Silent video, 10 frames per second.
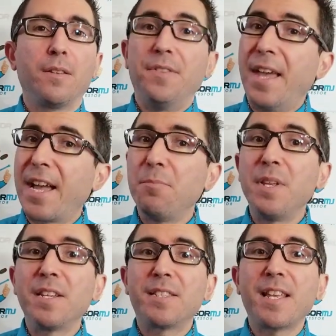That
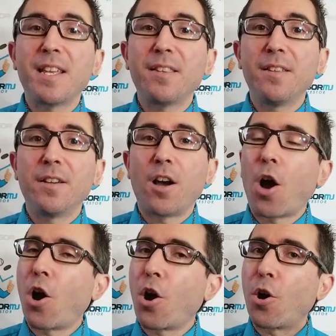being said,
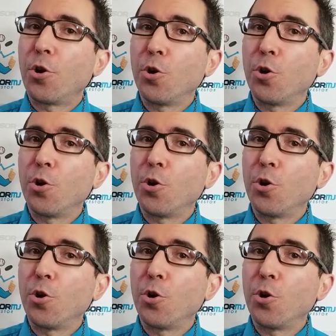are